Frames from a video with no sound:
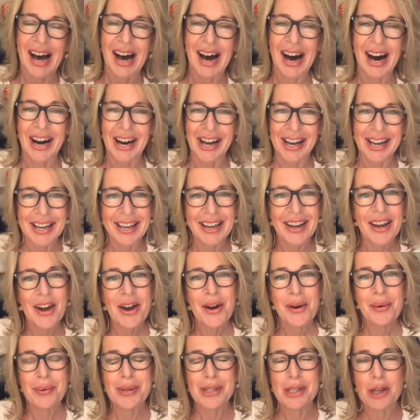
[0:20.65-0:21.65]
Hi,
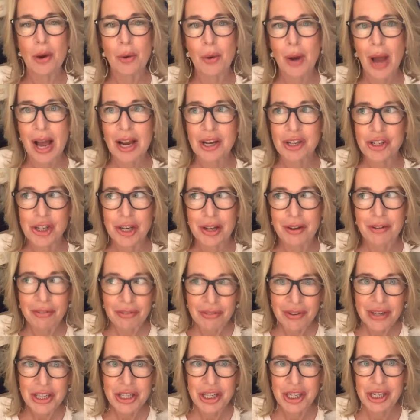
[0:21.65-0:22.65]
we don't actually
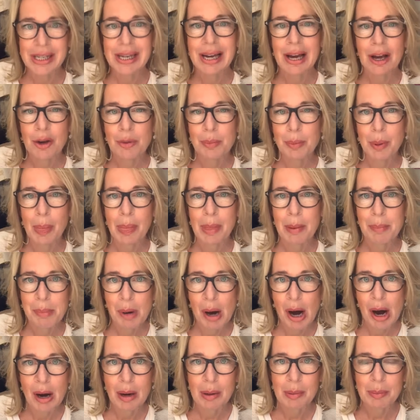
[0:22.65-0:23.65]
officially open the
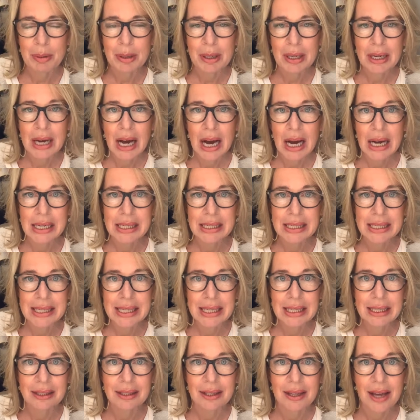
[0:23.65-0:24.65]
pub
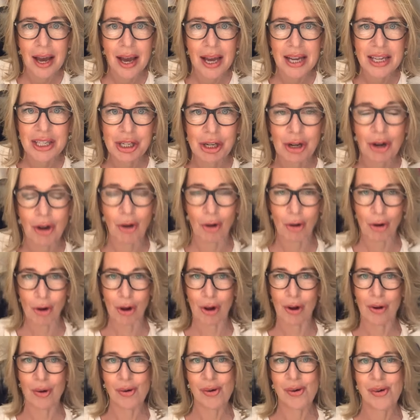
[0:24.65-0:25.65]
until 8
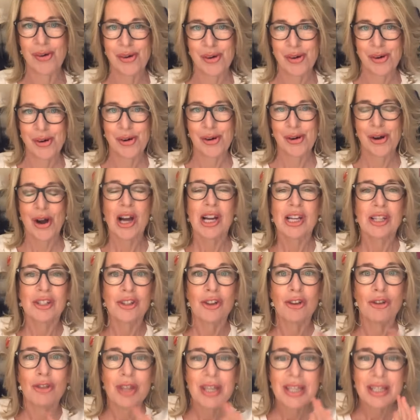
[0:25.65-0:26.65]
o'clock.
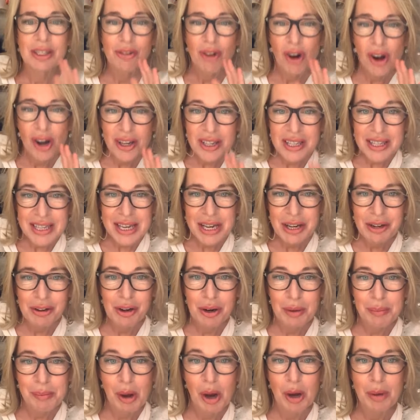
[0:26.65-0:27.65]
So these are our
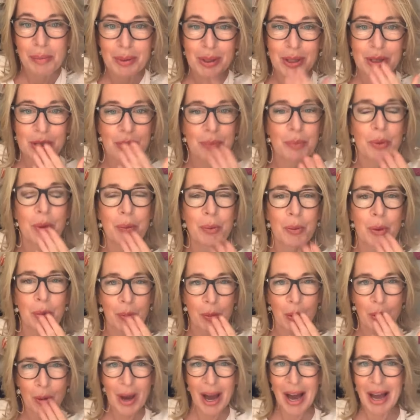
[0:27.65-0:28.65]
secret moments.
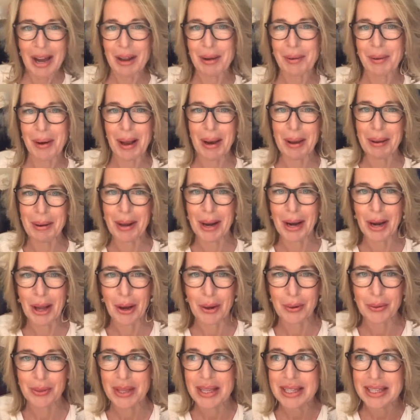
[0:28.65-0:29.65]
Hello, hello,
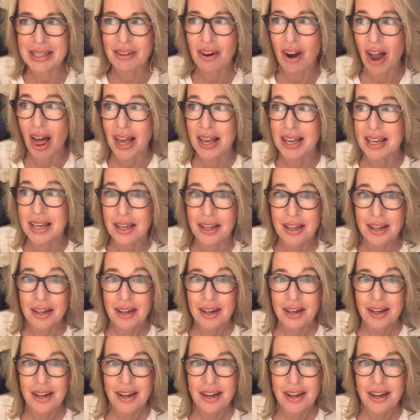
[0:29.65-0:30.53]
hello. These are like,